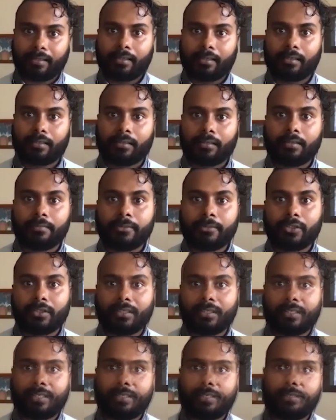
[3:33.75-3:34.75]

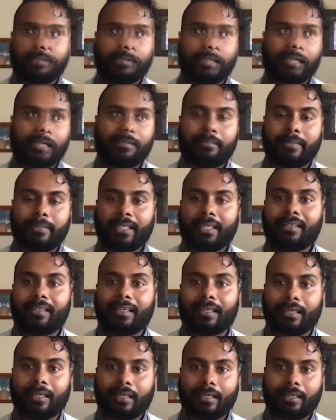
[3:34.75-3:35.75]
community, and
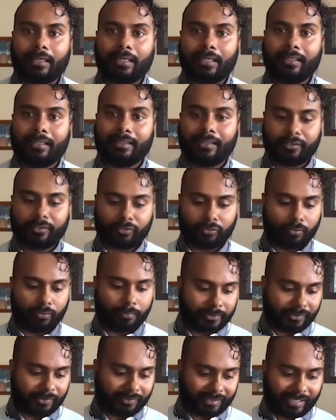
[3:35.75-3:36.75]
being in this
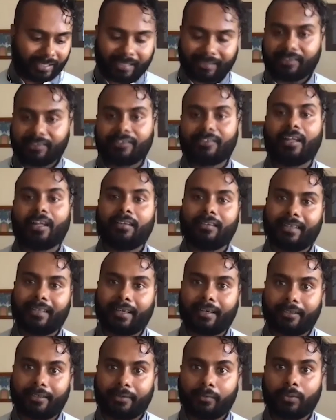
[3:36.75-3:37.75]
group to stand in
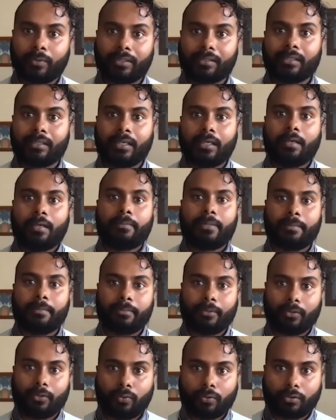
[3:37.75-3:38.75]
solidarity with
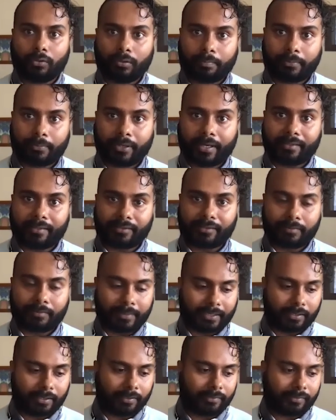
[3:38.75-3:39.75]
people who are oppressed,
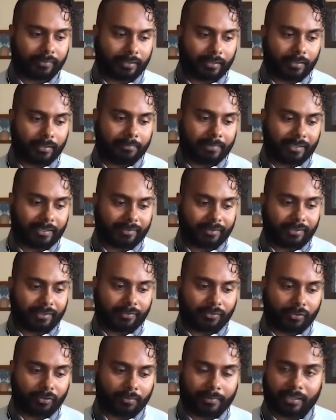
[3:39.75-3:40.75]
because I see
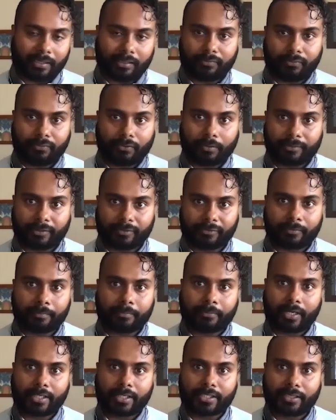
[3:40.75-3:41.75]
so many forms of
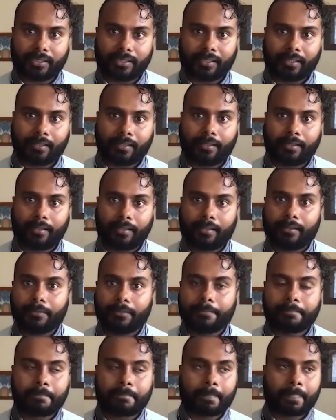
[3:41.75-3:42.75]
oppression in
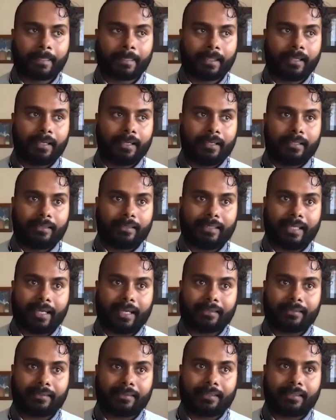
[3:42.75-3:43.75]
Guyana
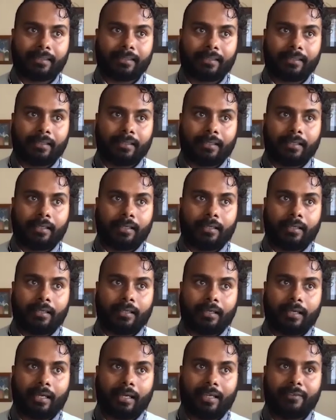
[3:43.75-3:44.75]
that
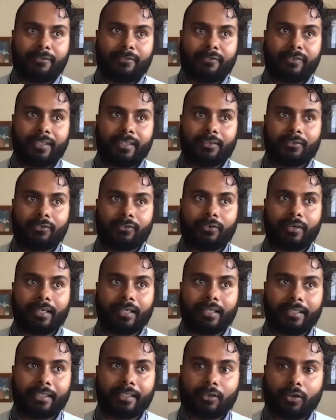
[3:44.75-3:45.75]
I feel
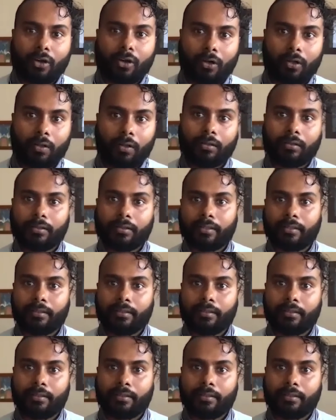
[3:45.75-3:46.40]
really called